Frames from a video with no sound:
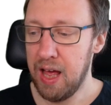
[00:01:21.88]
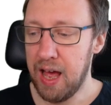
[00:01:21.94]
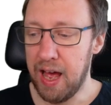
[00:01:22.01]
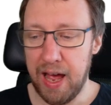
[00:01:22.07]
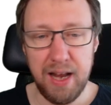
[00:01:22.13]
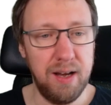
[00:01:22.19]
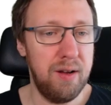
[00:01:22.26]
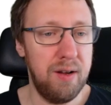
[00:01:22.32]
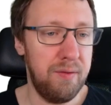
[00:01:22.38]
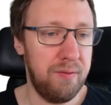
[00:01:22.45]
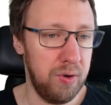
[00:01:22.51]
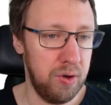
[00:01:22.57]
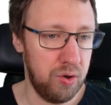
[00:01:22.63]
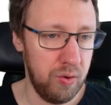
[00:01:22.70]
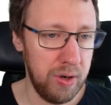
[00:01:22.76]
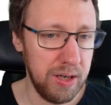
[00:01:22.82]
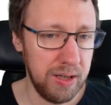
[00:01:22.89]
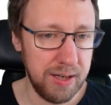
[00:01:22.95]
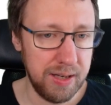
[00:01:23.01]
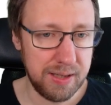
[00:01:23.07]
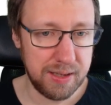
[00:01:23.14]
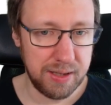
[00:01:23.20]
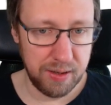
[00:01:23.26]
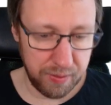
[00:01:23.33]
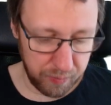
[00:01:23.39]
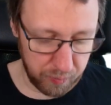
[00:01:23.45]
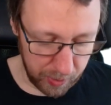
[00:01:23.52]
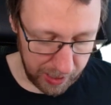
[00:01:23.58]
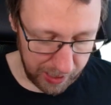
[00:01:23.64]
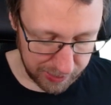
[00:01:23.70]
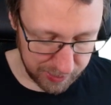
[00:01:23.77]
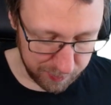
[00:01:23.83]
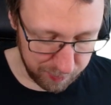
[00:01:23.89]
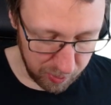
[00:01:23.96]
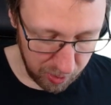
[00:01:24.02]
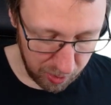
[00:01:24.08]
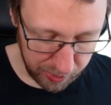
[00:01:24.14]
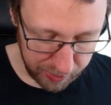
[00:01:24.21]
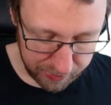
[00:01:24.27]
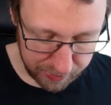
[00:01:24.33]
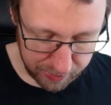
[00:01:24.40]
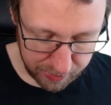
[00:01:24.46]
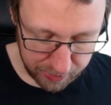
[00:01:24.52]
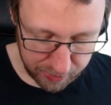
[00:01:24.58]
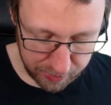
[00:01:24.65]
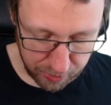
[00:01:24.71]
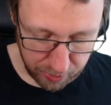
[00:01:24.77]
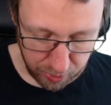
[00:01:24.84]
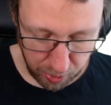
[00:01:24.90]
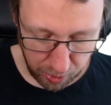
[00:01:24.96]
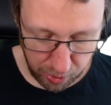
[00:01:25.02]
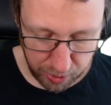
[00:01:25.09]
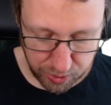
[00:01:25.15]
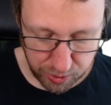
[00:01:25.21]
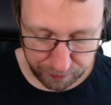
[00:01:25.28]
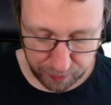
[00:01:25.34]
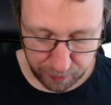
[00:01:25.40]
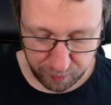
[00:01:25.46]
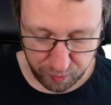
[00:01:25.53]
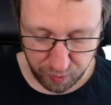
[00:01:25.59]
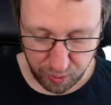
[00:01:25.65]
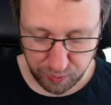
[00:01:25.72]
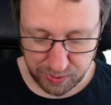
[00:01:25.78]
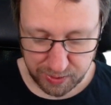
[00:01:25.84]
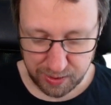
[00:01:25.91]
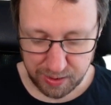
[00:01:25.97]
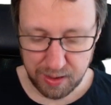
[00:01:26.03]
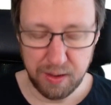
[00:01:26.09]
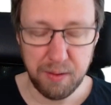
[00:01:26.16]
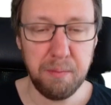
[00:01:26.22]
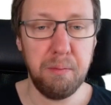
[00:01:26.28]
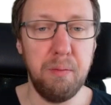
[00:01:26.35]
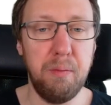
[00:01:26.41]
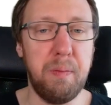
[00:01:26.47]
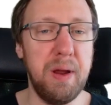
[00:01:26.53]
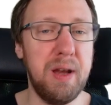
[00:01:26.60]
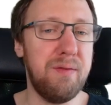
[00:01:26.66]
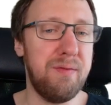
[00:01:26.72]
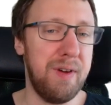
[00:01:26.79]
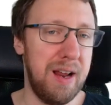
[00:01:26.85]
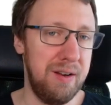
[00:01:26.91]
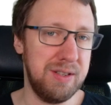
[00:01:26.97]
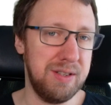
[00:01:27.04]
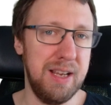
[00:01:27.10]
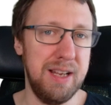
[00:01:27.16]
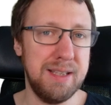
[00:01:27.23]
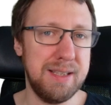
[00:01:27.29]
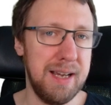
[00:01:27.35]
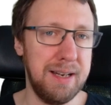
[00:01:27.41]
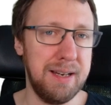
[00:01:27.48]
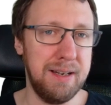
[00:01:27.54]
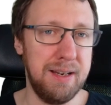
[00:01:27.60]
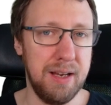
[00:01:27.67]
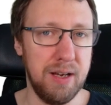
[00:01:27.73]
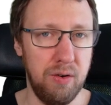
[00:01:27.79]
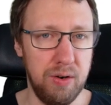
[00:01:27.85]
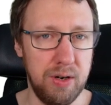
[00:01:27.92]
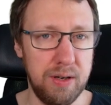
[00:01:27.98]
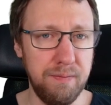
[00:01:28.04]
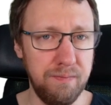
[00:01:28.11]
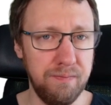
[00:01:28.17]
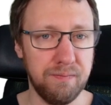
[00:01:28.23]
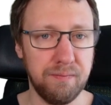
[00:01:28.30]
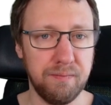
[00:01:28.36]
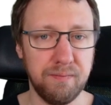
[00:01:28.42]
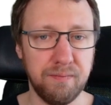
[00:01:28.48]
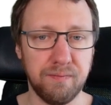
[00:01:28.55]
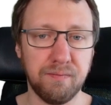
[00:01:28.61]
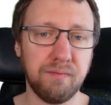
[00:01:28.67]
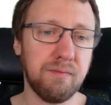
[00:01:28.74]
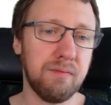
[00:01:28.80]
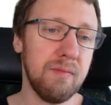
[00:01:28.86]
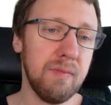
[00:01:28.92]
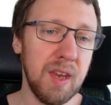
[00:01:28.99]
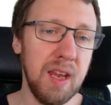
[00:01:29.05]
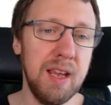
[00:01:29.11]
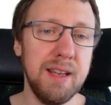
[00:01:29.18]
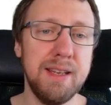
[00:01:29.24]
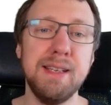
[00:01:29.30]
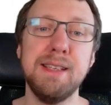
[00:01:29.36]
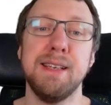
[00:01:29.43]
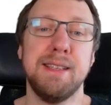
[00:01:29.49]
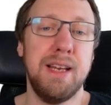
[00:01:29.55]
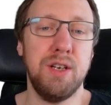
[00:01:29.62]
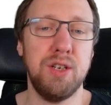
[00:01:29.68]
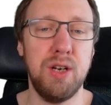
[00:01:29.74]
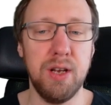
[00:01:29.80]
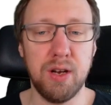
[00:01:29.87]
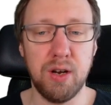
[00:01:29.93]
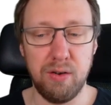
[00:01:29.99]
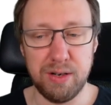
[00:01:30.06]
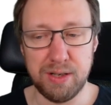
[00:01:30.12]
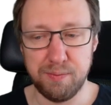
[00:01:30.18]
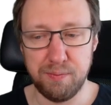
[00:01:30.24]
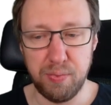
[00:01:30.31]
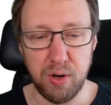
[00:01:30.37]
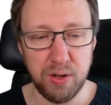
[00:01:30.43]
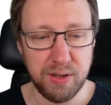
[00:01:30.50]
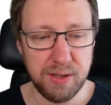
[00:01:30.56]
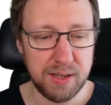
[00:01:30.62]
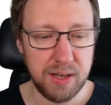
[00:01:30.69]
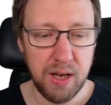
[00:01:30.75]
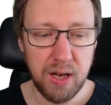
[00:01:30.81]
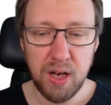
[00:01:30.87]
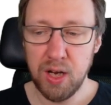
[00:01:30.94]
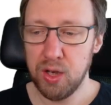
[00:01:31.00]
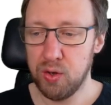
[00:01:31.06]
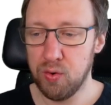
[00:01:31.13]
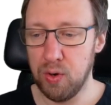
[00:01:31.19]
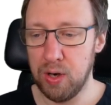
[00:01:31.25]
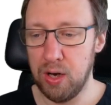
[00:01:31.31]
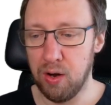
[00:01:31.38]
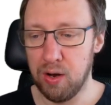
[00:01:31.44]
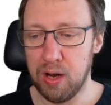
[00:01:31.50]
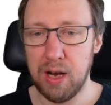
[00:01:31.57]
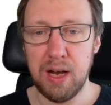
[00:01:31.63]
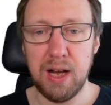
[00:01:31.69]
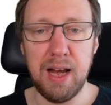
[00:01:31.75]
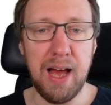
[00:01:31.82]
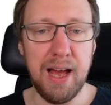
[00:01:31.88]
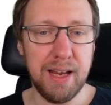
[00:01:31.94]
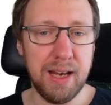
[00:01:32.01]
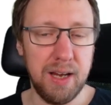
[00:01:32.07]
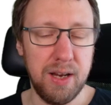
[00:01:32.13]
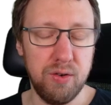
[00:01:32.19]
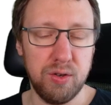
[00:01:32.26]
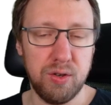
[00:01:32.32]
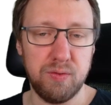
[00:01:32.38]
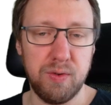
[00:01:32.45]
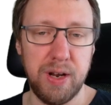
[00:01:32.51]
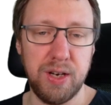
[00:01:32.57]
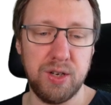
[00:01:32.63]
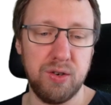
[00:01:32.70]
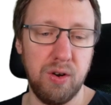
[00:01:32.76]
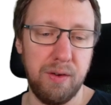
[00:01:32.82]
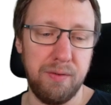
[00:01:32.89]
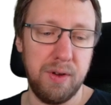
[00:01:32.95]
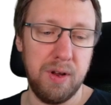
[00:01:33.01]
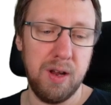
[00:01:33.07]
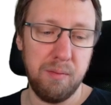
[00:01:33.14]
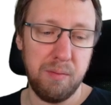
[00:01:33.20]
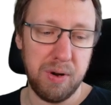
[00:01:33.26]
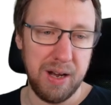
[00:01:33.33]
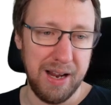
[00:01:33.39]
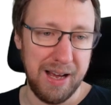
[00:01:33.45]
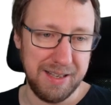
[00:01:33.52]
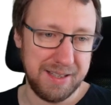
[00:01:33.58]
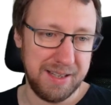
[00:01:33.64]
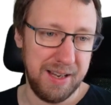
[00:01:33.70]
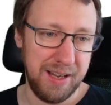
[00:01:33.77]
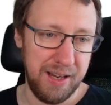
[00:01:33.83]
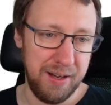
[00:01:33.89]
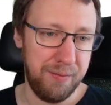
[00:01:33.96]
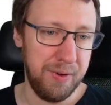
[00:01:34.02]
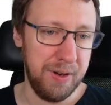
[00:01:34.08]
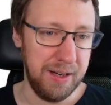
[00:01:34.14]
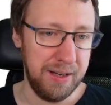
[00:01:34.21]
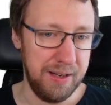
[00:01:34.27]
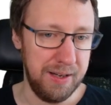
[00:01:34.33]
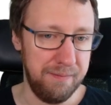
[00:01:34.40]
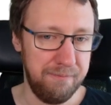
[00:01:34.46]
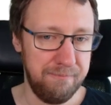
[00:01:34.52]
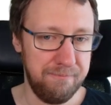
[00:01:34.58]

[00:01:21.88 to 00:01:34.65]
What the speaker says: And for doing this, we exploit the knowledge of the frozen bit values inside the decoder. This essentially corresponds to a log likelihood ratio of plus infinity.